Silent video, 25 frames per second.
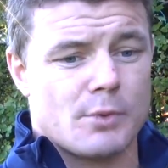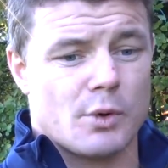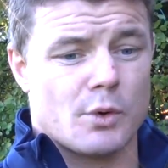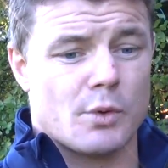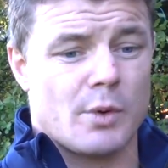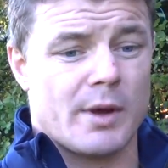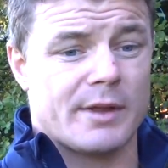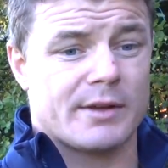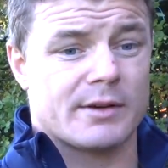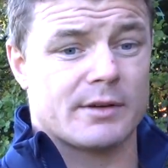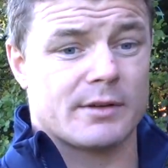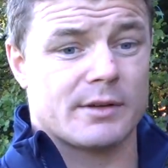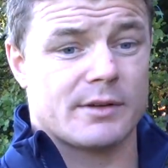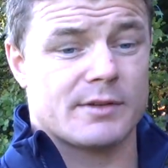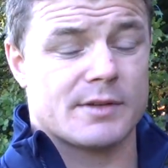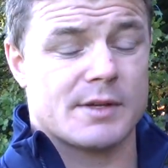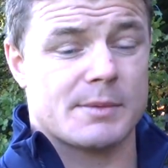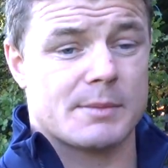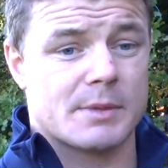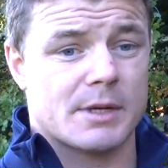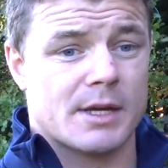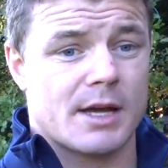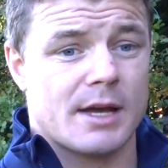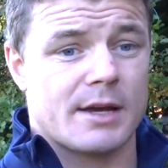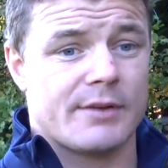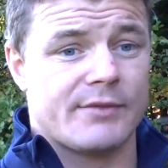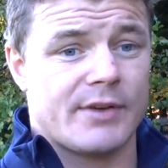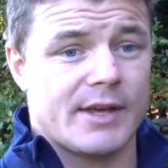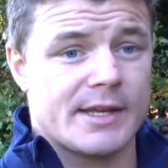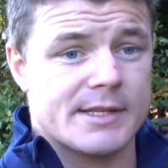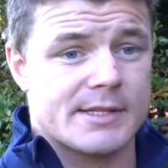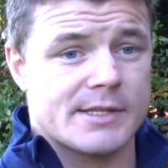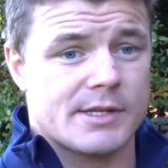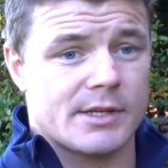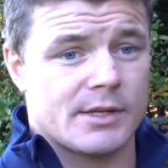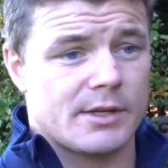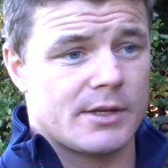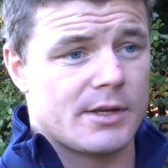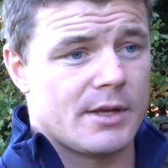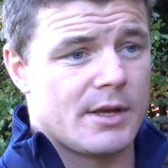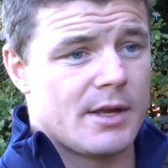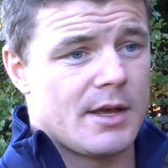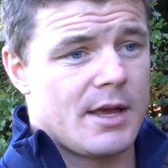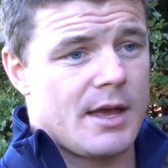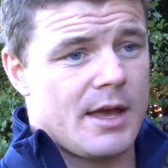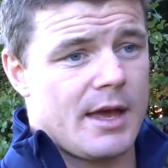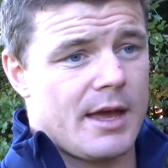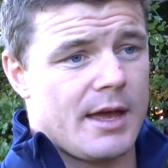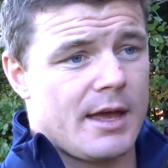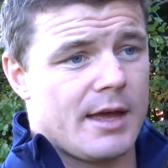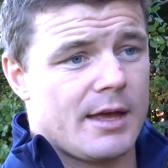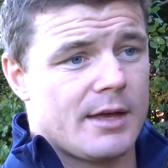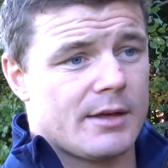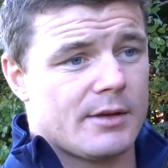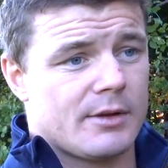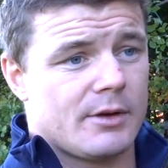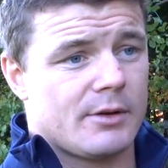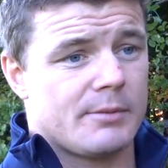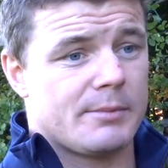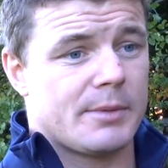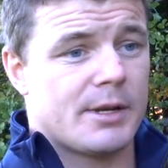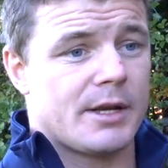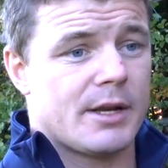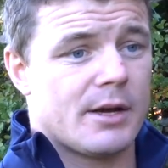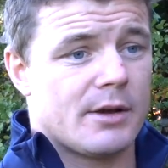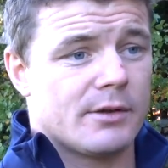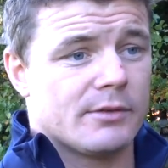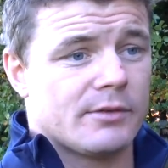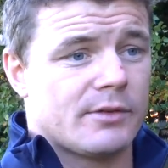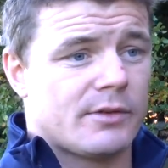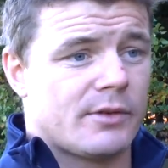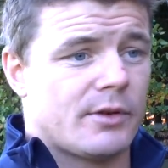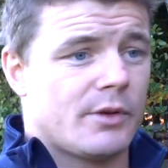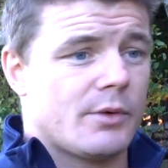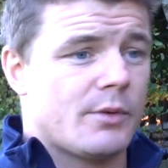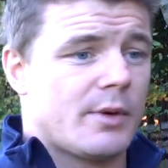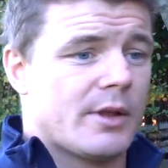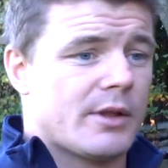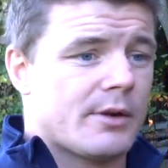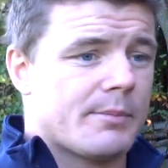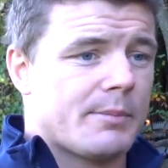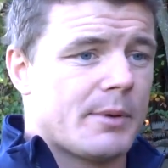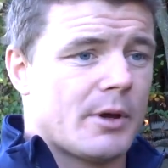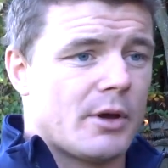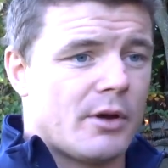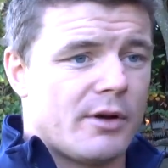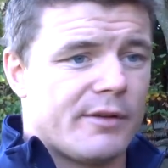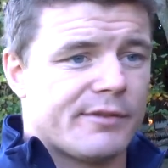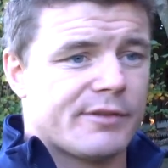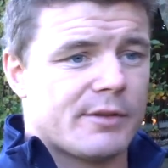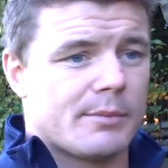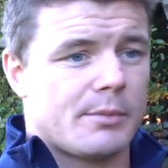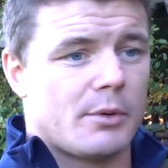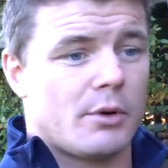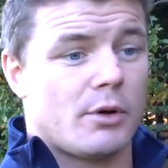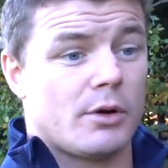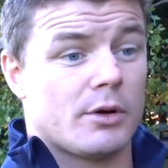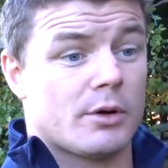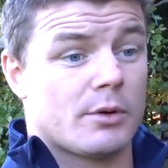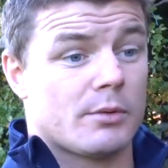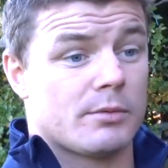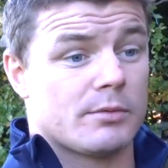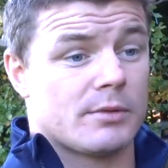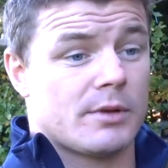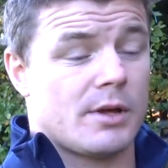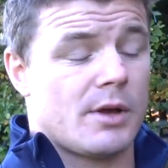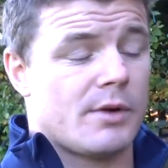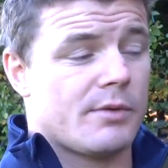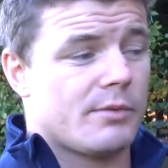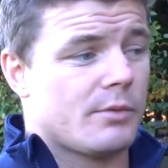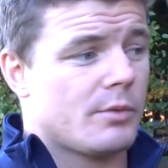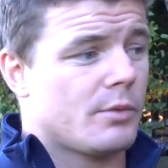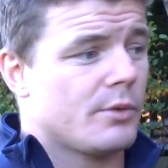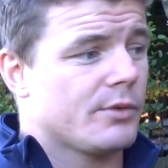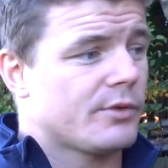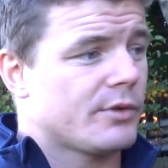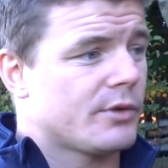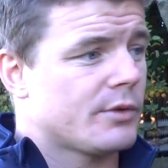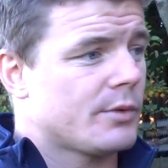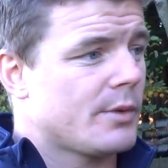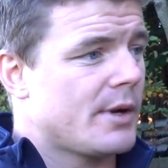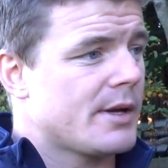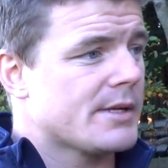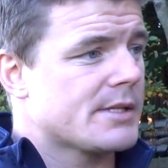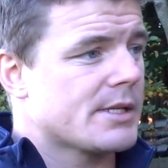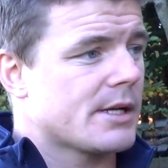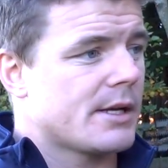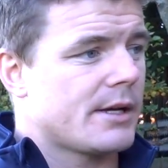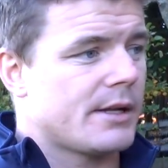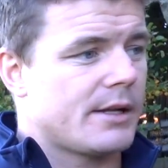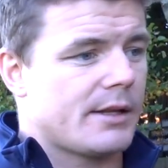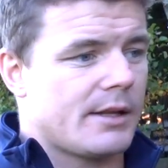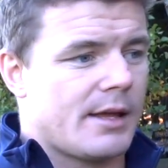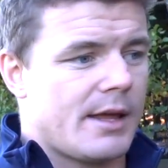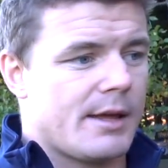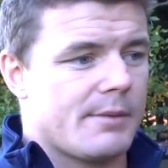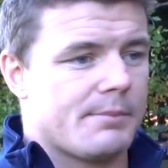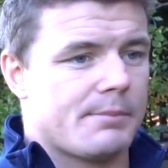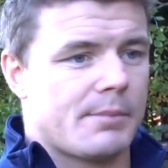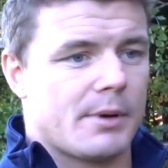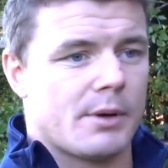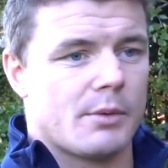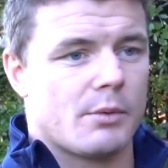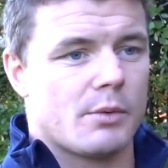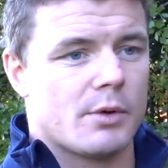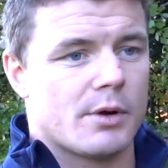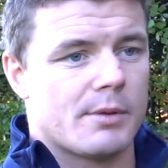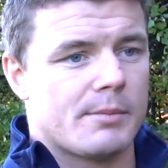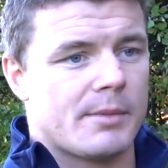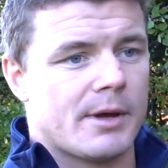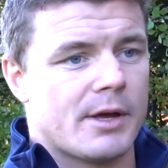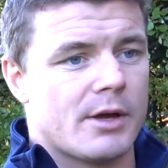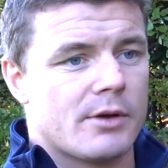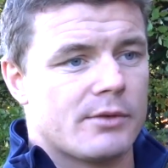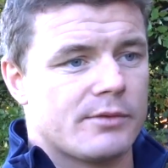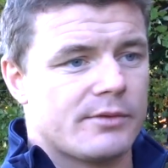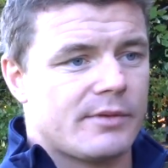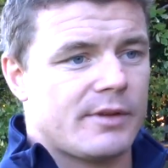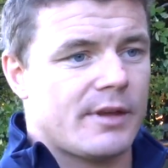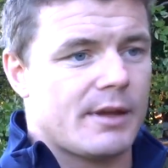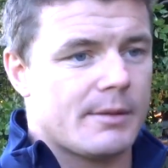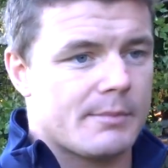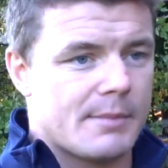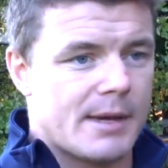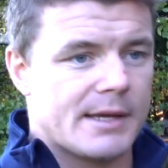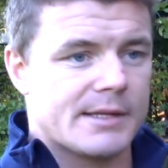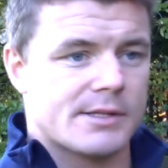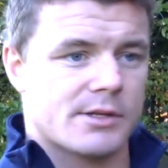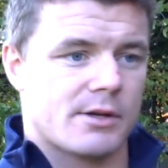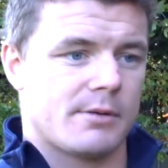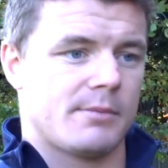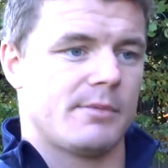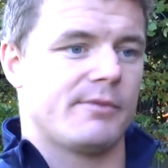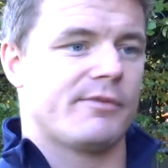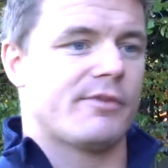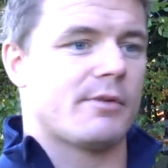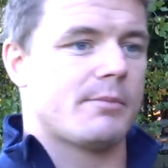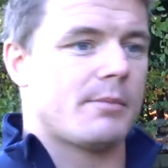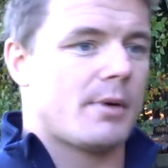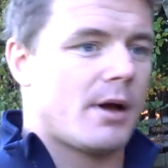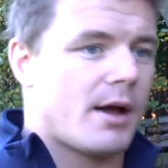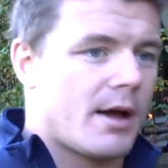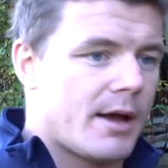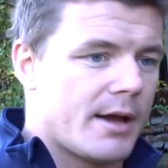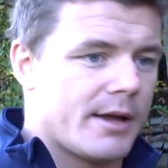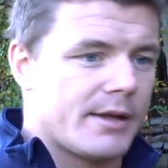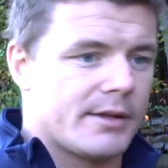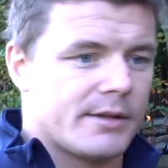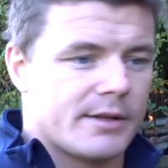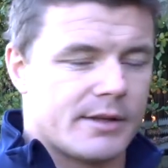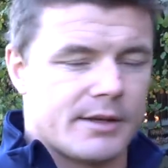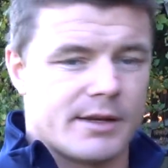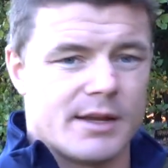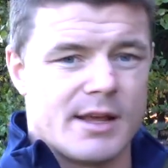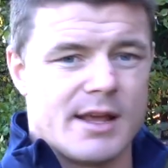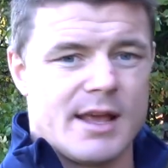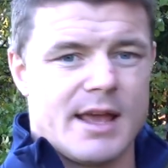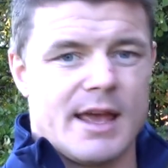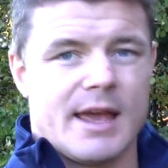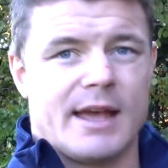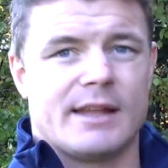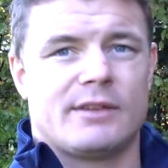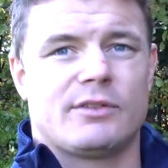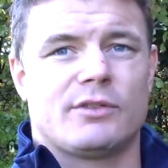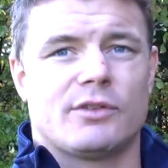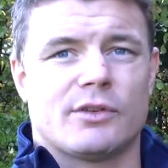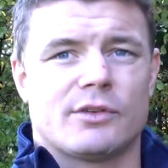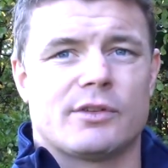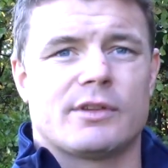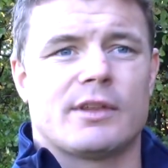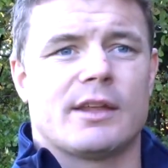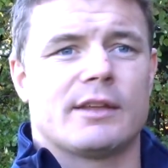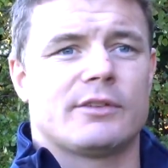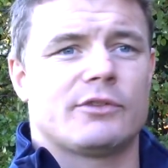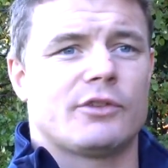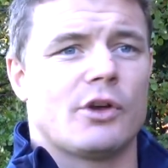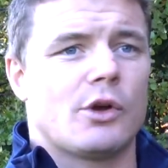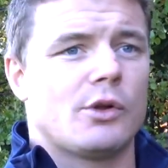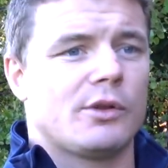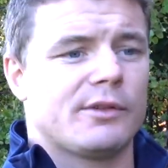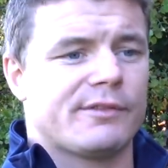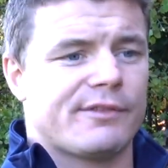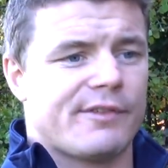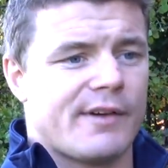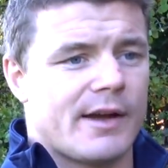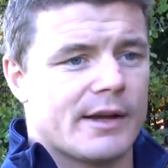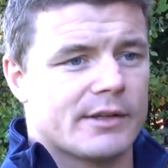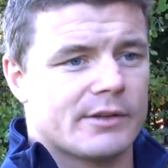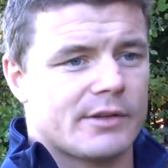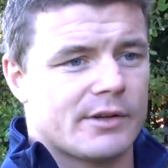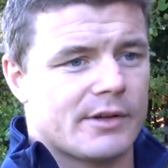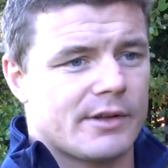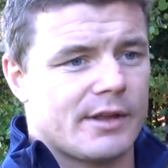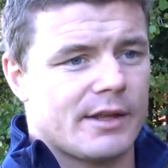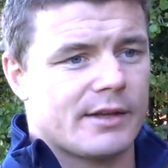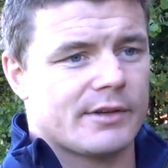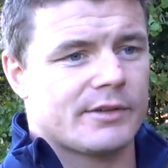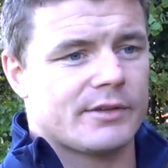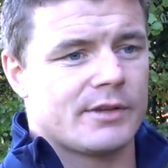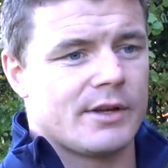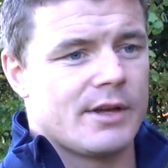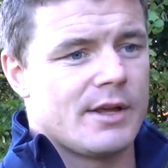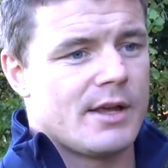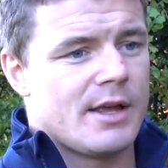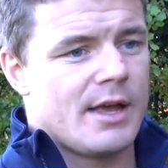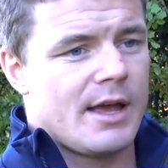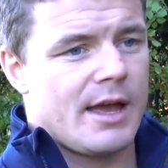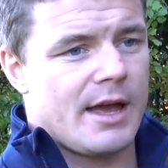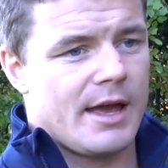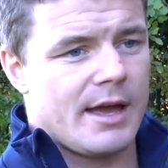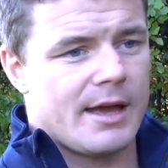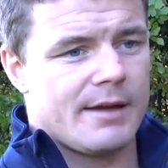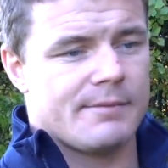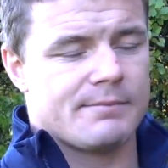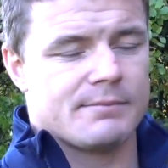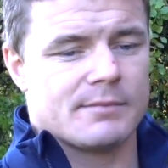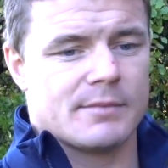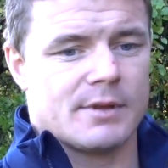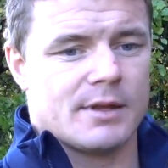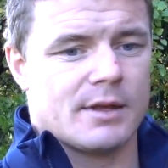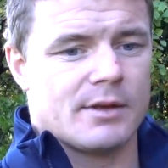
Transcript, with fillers: or whether someone kind of hits you uh, unbeknownst to you, whether it be off the ball or, you know, once or twice I got hit by one of my own teammates coming from behind, and it's just that jolt factor that um,